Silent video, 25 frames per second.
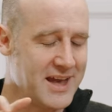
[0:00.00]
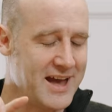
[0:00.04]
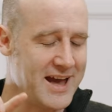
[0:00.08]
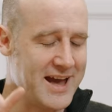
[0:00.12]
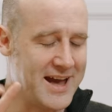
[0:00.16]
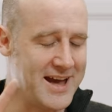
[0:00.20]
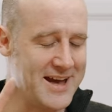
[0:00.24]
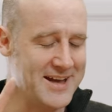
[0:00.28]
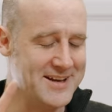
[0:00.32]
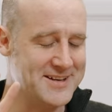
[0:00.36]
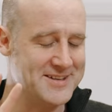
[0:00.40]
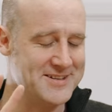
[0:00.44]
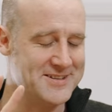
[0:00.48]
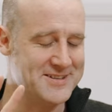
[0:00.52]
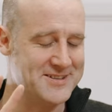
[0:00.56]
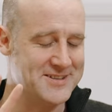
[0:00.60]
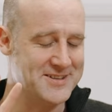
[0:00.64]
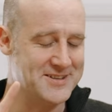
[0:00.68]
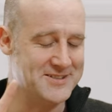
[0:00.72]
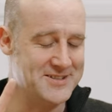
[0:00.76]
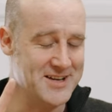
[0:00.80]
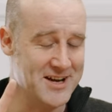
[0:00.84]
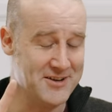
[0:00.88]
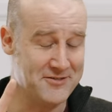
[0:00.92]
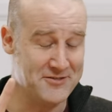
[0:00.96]
And the
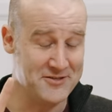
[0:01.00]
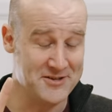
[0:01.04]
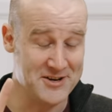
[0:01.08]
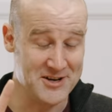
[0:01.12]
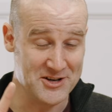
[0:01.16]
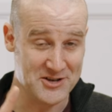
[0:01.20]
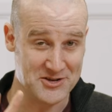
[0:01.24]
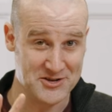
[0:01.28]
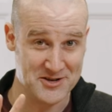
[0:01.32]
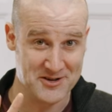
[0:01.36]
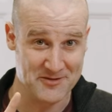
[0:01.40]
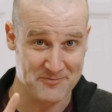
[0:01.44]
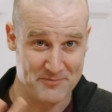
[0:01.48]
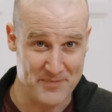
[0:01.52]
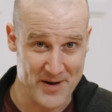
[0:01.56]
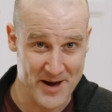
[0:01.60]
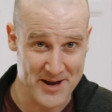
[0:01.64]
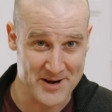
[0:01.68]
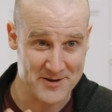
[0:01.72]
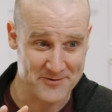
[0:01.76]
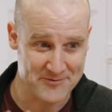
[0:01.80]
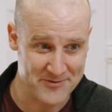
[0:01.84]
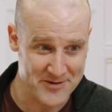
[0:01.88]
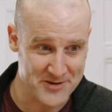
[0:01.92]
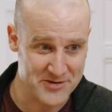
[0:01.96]
definition of
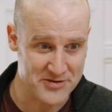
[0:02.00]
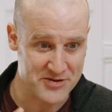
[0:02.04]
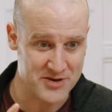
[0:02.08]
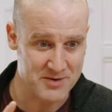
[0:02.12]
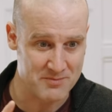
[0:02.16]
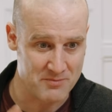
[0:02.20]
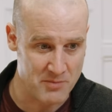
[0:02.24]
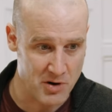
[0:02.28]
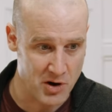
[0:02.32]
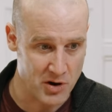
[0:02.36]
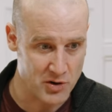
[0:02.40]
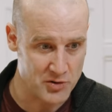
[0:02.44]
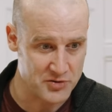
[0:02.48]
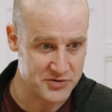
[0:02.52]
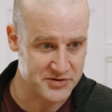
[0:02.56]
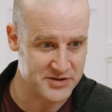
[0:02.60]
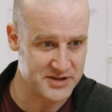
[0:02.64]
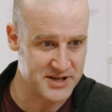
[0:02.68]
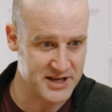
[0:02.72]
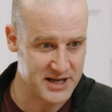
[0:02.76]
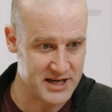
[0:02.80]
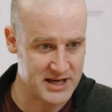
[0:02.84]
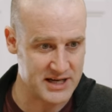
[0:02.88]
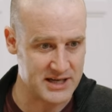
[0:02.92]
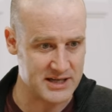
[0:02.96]
benefit the
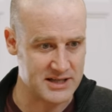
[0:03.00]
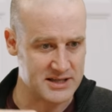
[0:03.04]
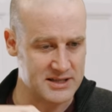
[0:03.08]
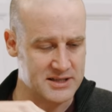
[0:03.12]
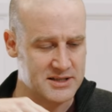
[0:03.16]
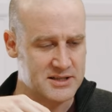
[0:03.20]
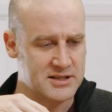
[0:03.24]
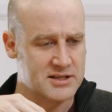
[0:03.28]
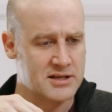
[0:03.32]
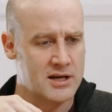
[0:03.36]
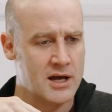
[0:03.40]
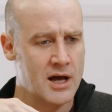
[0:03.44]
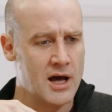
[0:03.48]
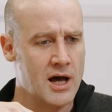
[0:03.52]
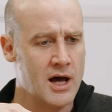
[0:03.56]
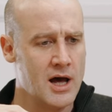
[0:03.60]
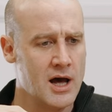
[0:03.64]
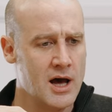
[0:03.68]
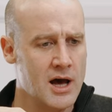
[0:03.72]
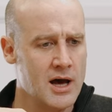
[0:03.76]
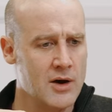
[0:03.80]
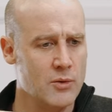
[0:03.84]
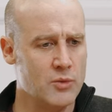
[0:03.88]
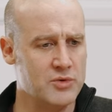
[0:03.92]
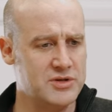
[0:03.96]
most is
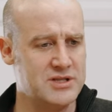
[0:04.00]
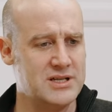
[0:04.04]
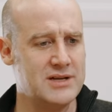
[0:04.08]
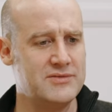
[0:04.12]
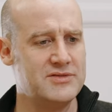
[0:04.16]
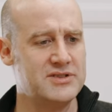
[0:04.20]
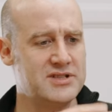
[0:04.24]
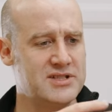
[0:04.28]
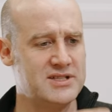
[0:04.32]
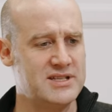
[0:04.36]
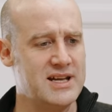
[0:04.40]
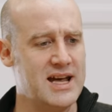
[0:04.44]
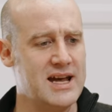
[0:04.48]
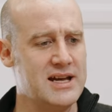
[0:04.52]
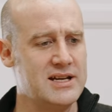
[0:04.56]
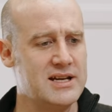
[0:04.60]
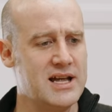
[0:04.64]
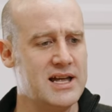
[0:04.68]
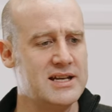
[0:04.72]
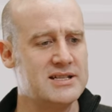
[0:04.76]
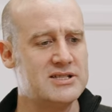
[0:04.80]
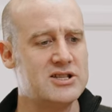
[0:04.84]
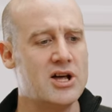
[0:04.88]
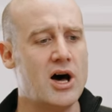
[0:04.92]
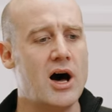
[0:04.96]
whichever state
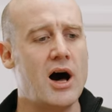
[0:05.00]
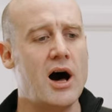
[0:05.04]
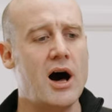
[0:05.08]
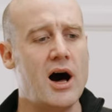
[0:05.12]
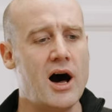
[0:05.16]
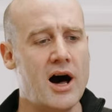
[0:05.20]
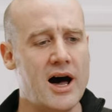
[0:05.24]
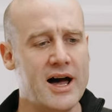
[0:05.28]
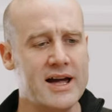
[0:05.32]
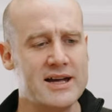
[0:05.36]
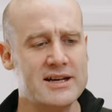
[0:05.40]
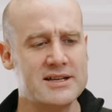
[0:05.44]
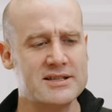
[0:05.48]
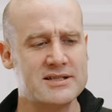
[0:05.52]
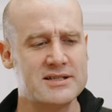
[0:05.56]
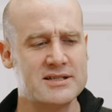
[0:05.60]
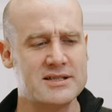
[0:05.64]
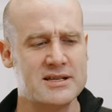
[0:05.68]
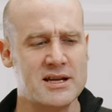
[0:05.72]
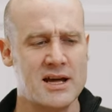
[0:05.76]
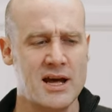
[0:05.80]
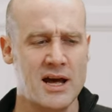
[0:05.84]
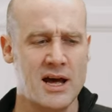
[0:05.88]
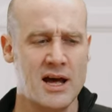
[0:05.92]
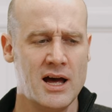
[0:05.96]
has the
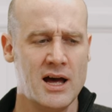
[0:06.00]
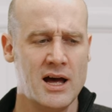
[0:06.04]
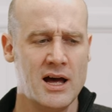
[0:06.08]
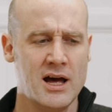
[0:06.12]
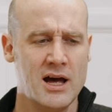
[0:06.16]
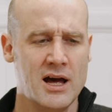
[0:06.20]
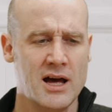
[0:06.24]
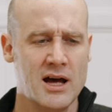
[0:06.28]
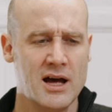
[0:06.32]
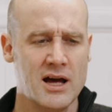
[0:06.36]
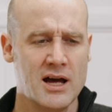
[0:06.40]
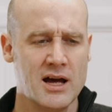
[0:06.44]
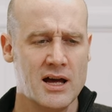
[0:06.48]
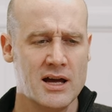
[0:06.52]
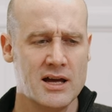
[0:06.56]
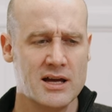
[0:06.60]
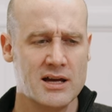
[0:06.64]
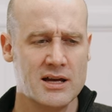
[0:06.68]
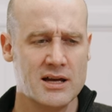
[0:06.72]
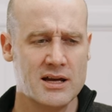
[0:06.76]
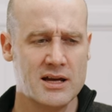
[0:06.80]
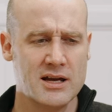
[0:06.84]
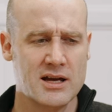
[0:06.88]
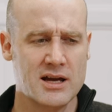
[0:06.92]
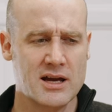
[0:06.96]
highest
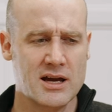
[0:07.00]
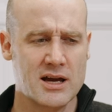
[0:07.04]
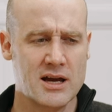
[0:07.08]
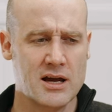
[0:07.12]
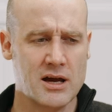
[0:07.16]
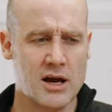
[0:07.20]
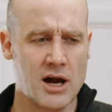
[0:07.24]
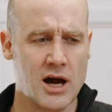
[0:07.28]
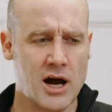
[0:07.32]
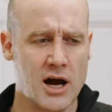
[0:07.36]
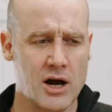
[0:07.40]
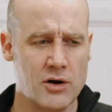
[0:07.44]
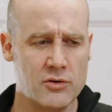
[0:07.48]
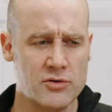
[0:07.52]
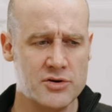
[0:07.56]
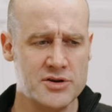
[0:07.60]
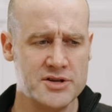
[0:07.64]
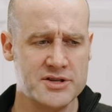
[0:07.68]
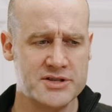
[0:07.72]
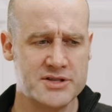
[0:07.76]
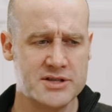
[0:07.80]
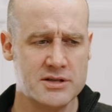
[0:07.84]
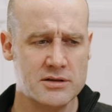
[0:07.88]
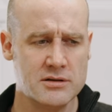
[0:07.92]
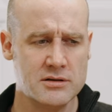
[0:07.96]

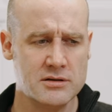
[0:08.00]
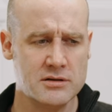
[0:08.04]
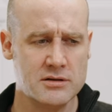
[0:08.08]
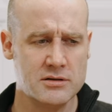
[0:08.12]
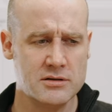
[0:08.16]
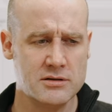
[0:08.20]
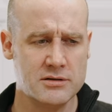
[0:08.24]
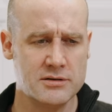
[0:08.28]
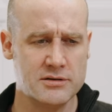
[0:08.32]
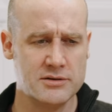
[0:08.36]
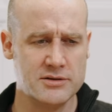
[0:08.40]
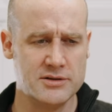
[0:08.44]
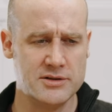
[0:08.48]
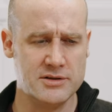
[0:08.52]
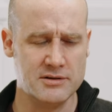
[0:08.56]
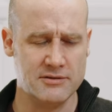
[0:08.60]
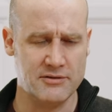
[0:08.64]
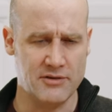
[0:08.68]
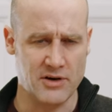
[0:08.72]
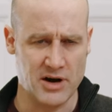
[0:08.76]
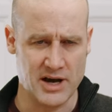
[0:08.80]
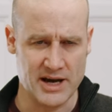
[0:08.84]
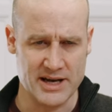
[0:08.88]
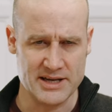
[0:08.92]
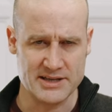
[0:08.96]
current
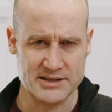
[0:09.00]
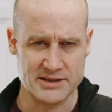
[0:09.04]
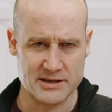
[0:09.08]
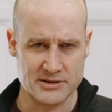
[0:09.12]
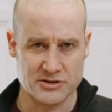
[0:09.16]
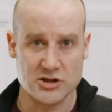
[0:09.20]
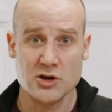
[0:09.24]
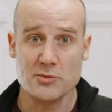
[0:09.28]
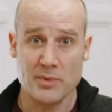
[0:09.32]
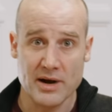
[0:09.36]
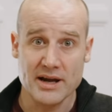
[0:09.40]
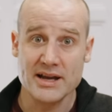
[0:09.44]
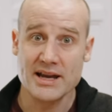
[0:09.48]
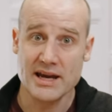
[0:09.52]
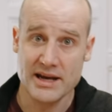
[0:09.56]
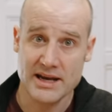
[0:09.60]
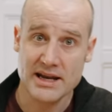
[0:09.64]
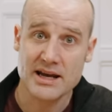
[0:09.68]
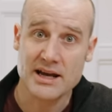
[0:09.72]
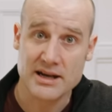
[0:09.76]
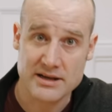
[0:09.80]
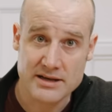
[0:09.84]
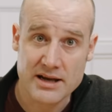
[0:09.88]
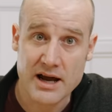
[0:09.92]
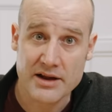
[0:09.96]
divisor. So by
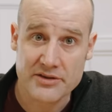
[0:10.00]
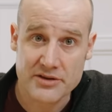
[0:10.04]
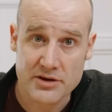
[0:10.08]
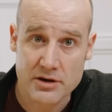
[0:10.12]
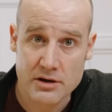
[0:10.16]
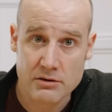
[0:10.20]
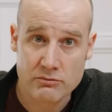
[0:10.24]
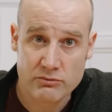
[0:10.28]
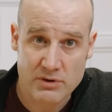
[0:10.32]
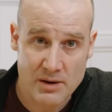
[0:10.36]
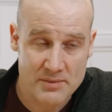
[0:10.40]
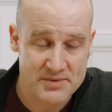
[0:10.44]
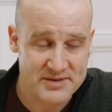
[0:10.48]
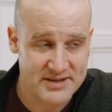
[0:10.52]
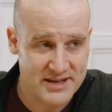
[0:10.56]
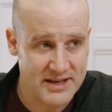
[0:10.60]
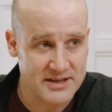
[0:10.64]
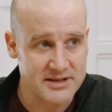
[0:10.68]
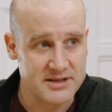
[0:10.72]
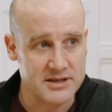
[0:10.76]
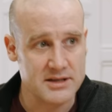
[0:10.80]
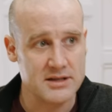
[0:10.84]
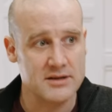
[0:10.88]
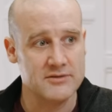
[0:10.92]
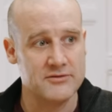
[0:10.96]
getting another
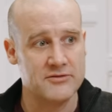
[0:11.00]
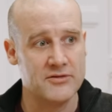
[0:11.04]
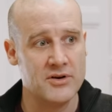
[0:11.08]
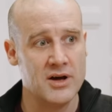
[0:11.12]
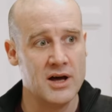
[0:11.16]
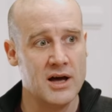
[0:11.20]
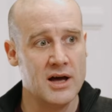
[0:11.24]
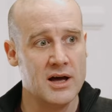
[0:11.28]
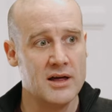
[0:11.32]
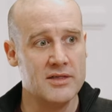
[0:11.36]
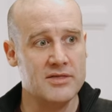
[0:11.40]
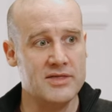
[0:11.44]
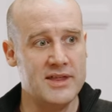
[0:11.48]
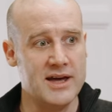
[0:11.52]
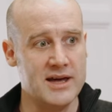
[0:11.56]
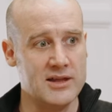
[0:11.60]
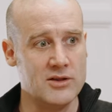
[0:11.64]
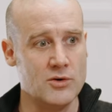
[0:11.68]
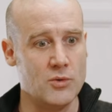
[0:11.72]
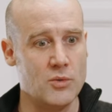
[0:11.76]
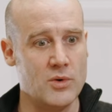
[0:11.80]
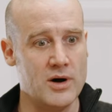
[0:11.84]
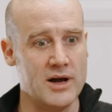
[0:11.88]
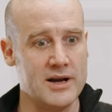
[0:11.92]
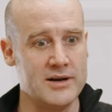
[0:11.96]
representative, they're
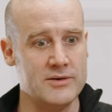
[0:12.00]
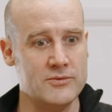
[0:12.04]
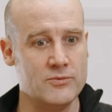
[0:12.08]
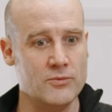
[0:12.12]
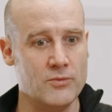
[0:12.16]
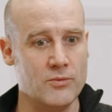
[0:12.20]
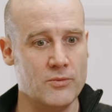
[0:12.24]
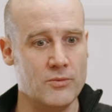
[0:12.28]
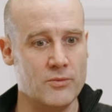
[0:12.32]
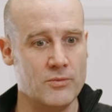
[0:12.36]
the one